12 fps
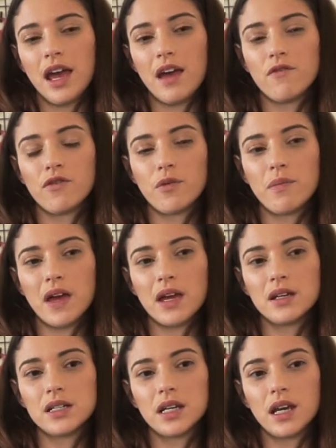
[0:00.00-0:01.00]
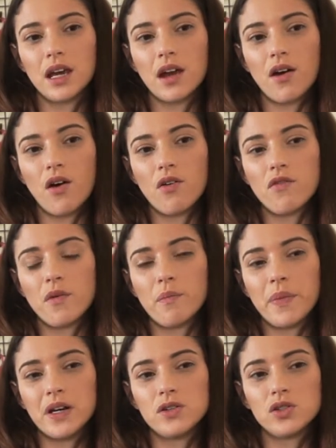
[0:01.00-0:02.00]
And for me to get over
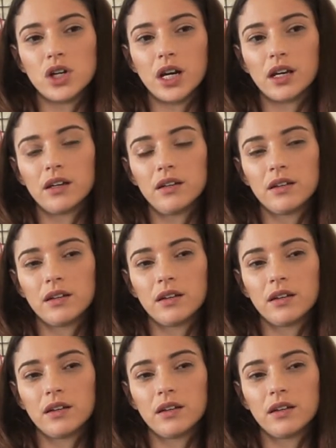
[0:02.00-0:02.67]
binging,